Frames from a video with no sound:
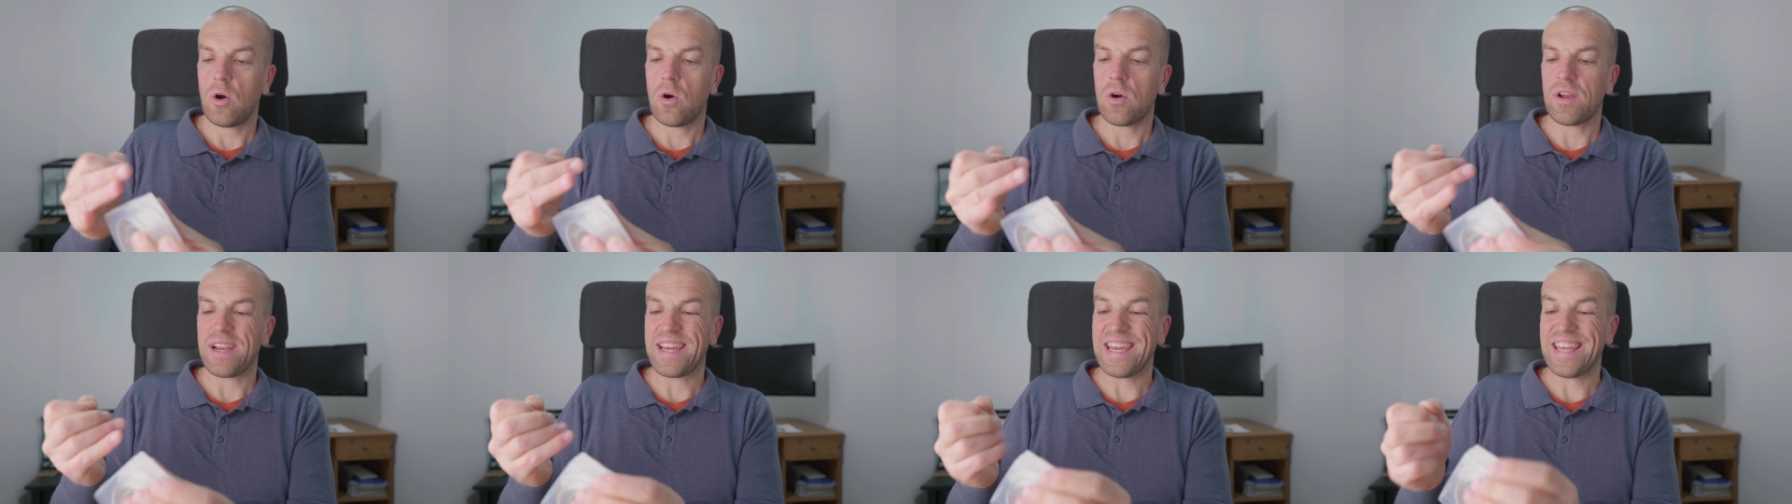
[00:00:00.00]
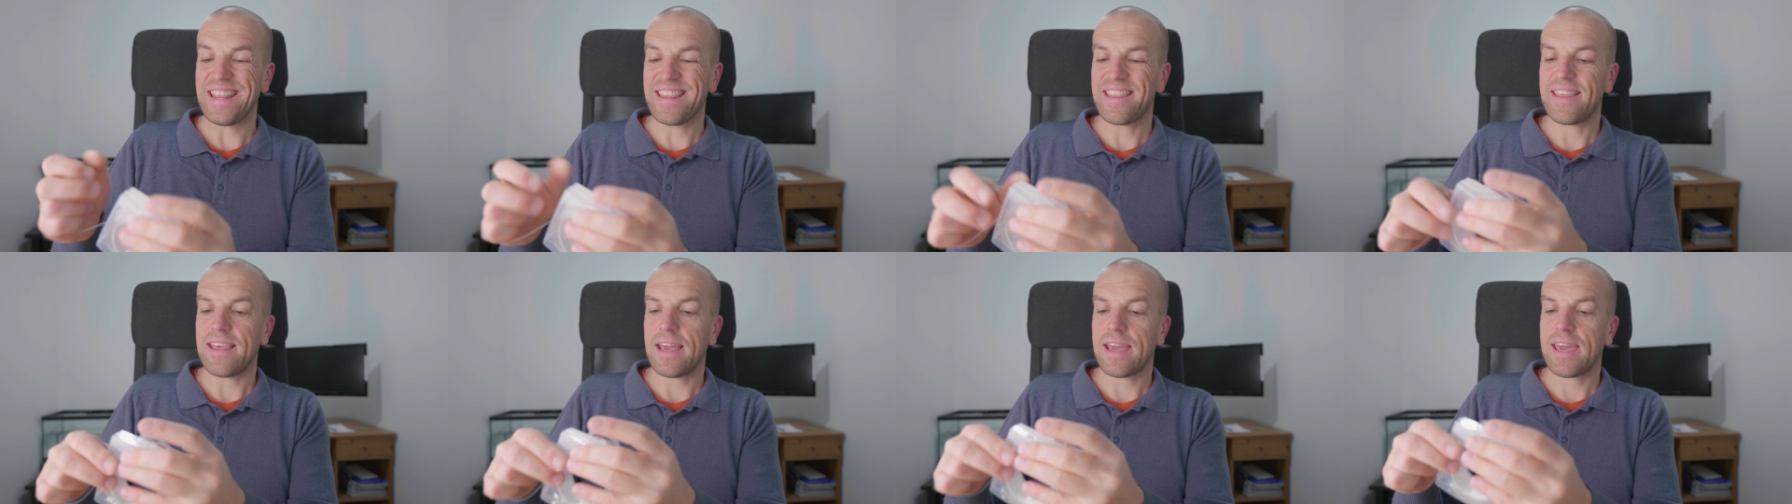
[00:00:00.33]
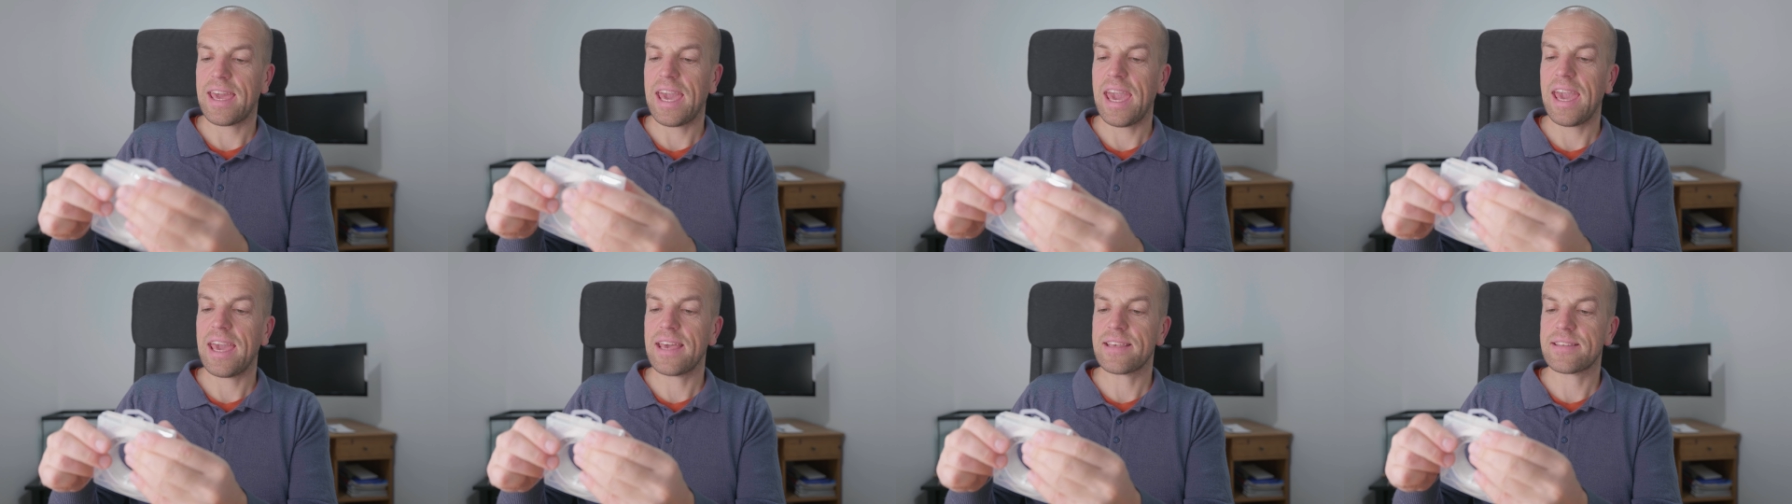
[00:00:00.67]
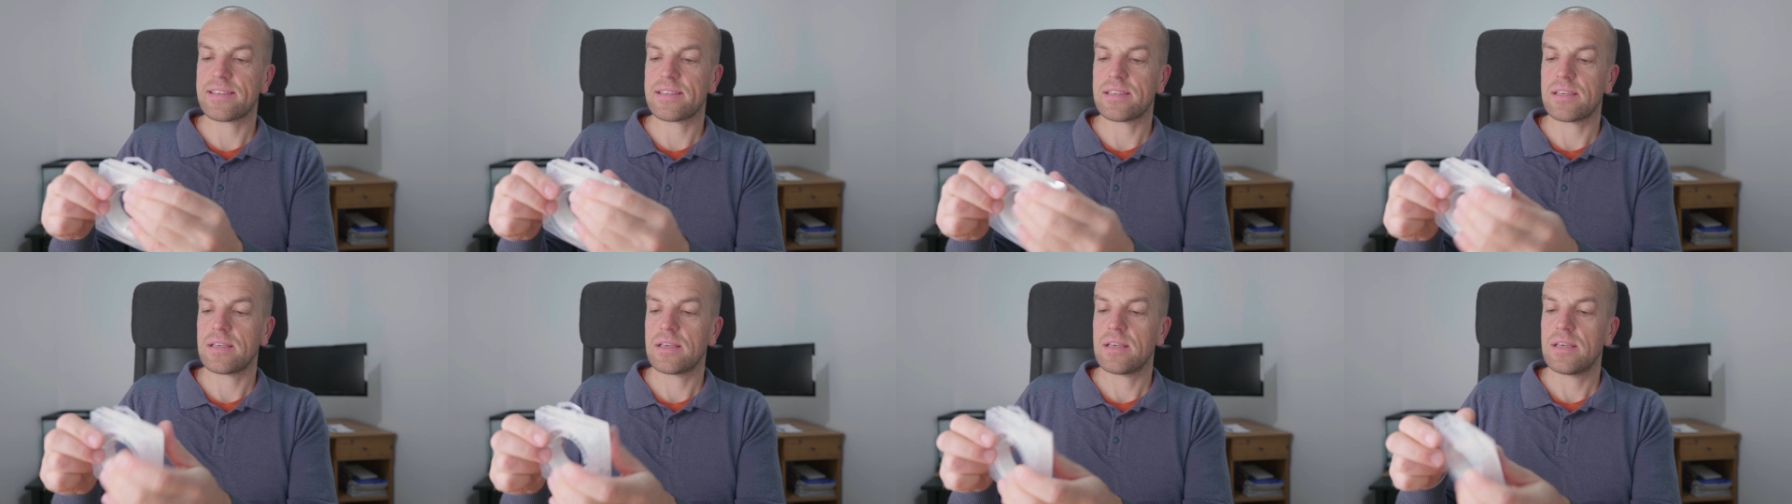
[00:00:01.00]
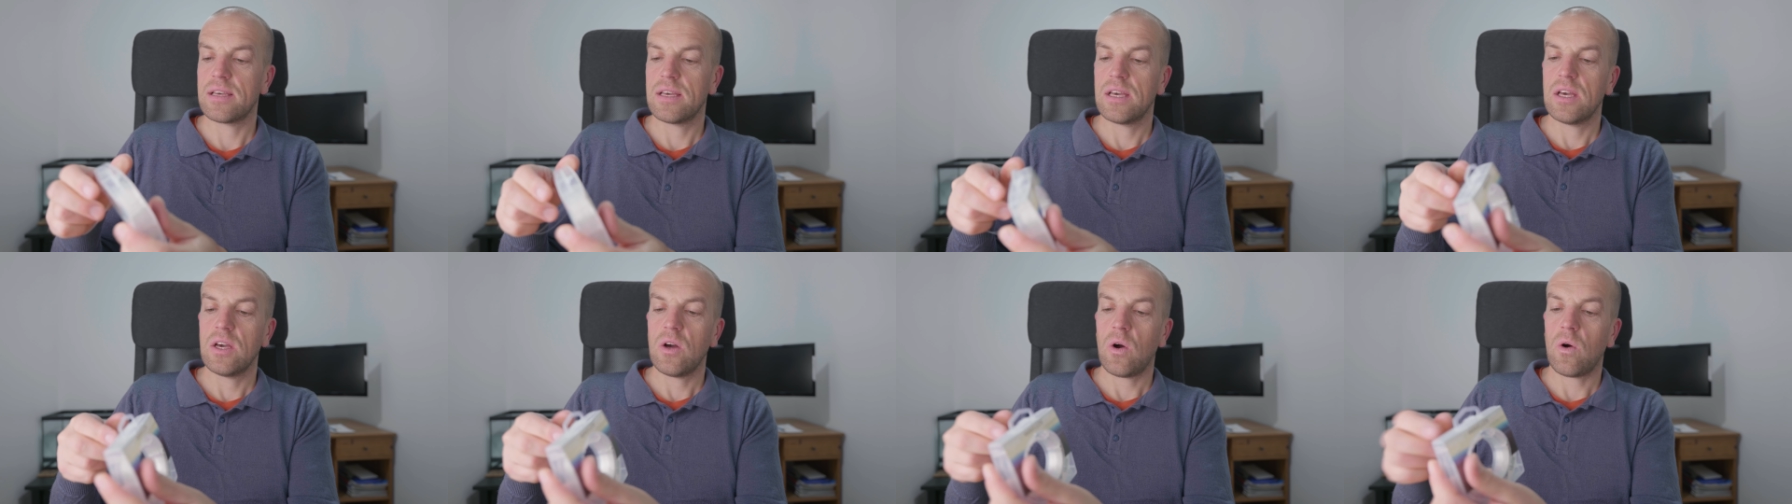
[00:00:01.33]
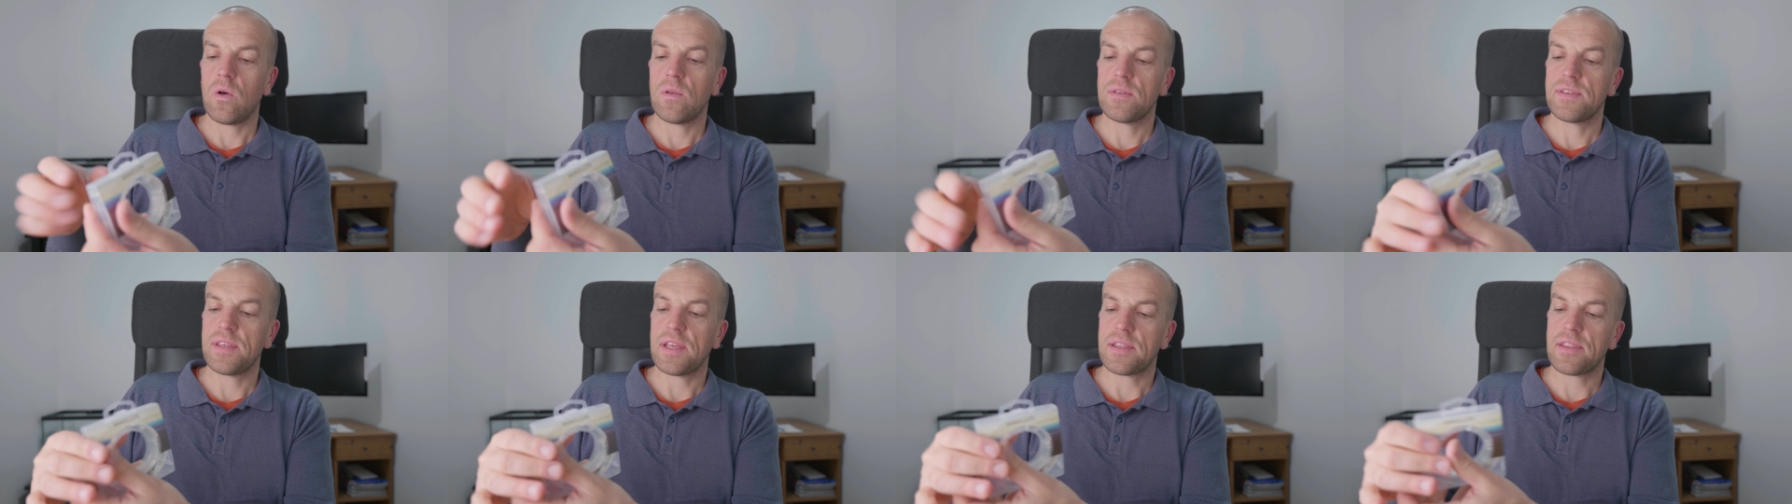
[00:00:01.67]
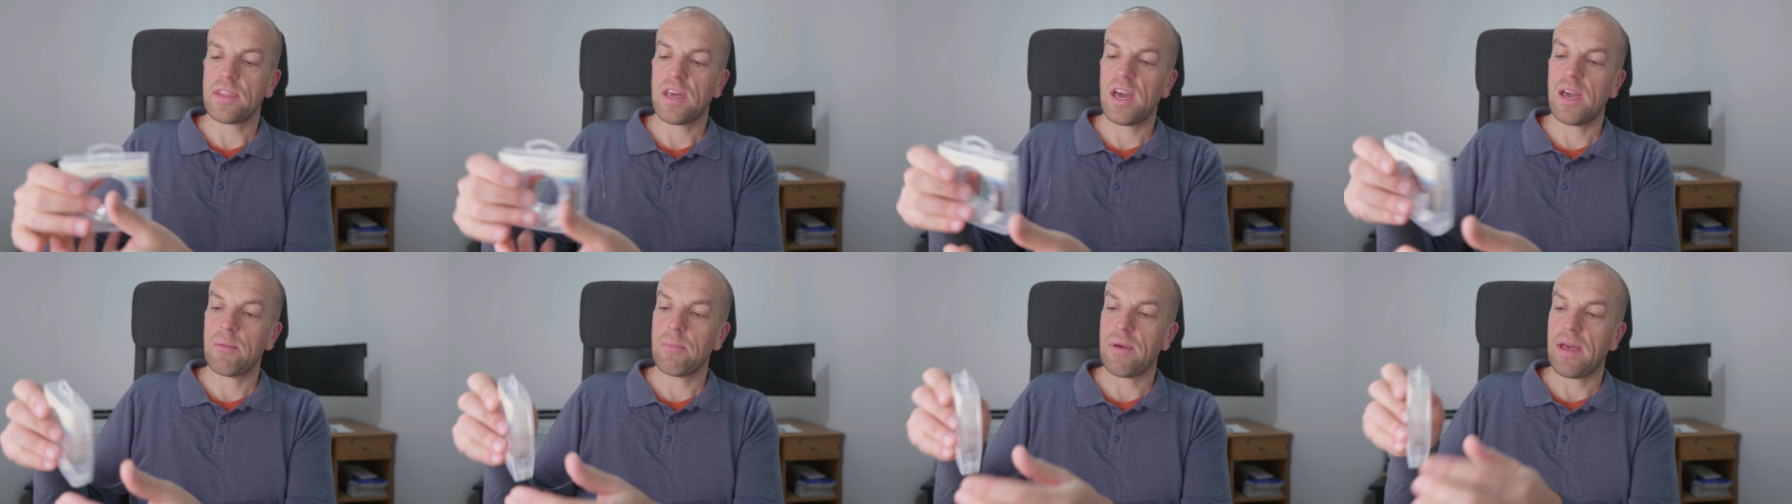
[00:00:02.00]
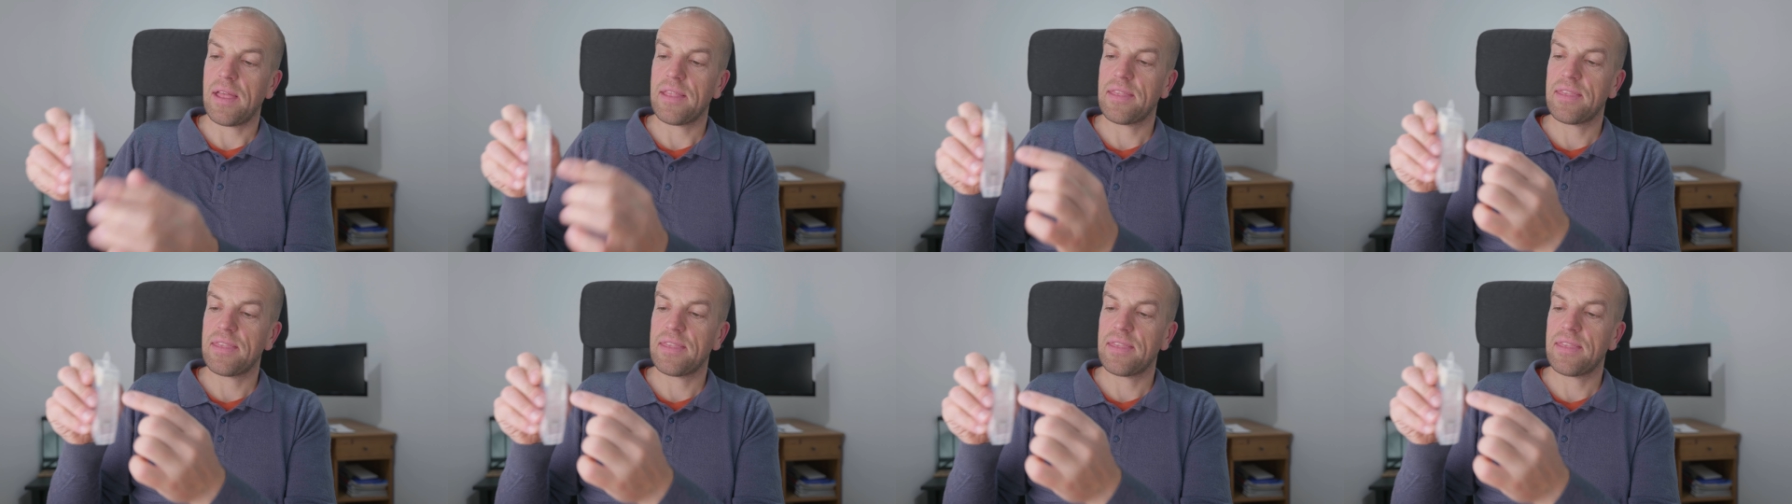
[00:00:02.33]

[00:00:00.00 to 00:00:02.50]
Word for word: or in the case all the time